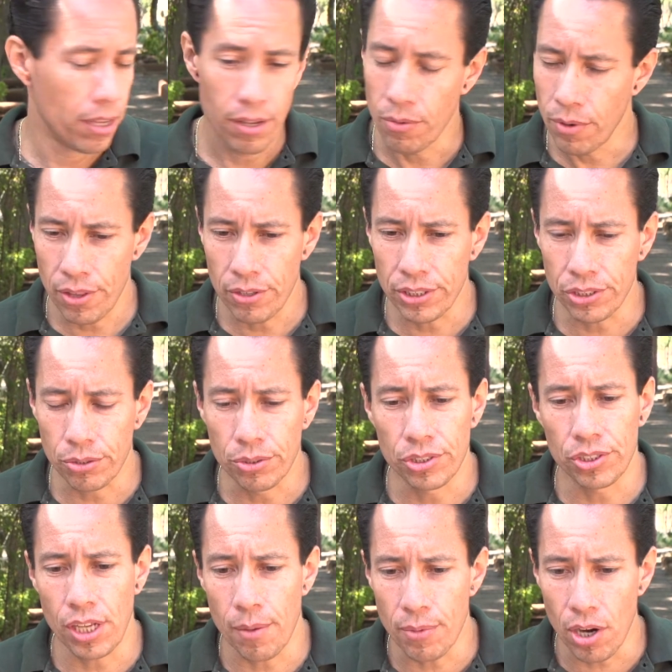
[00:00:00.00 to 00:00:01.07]
whether it's through
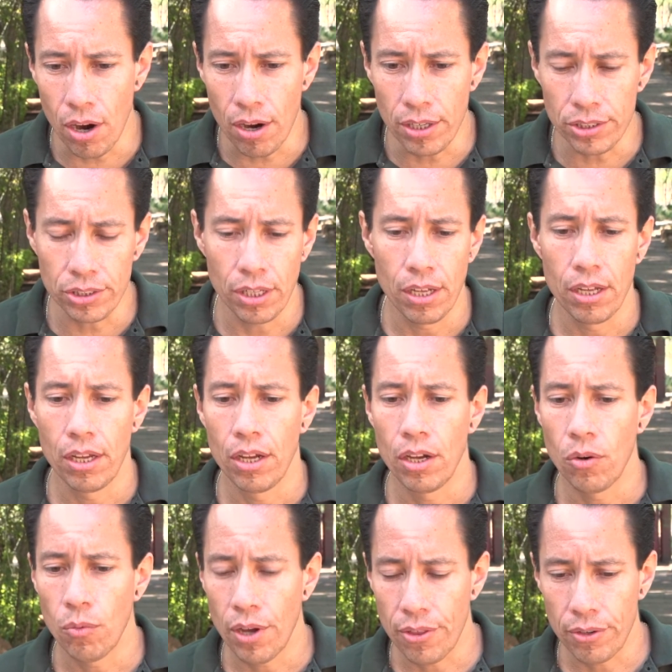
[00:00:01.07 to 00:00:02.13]
seminars,
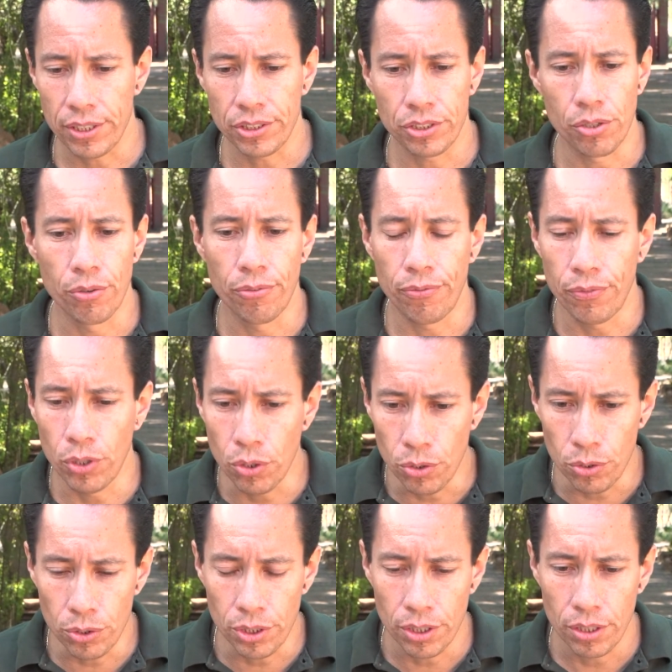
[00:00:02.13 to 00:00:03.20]
whether it's through
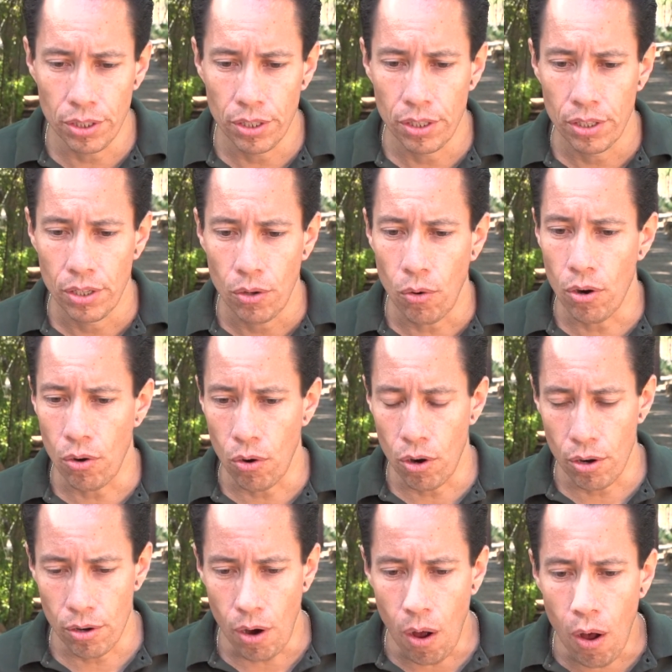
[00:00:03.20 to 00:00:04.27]
food,
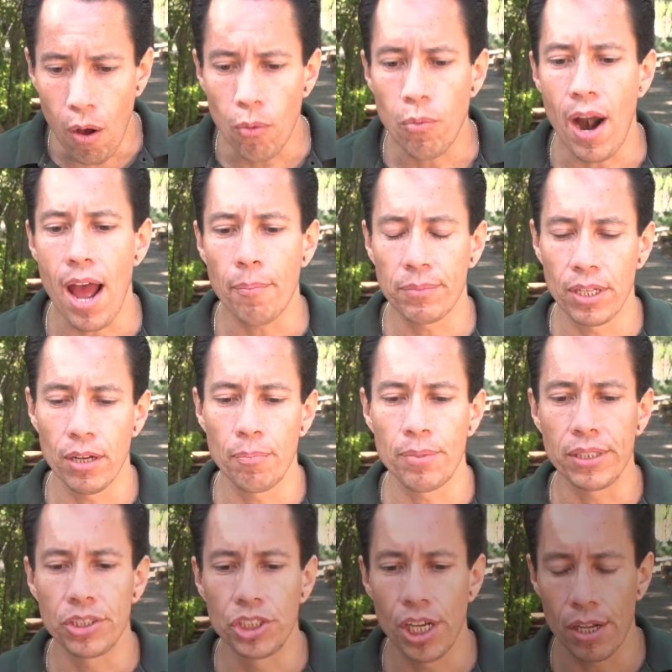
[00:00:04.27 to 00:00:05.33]
or all wrapped up
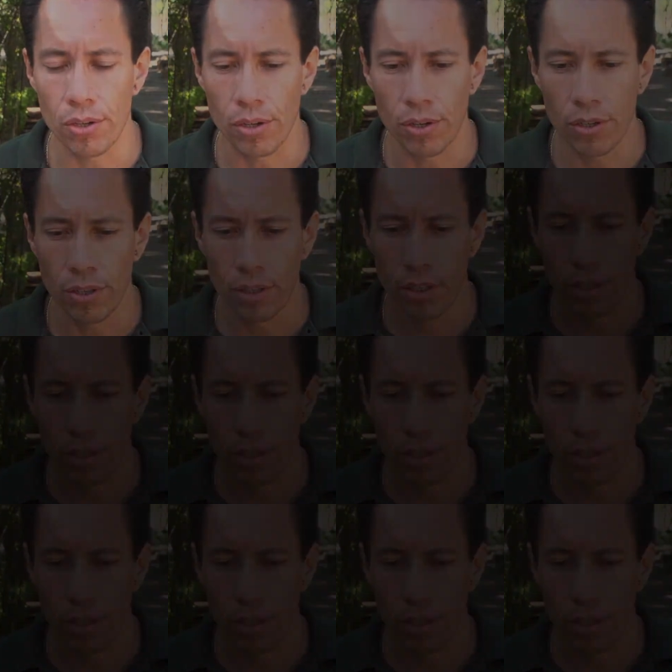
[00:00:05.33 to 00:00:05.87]
in general.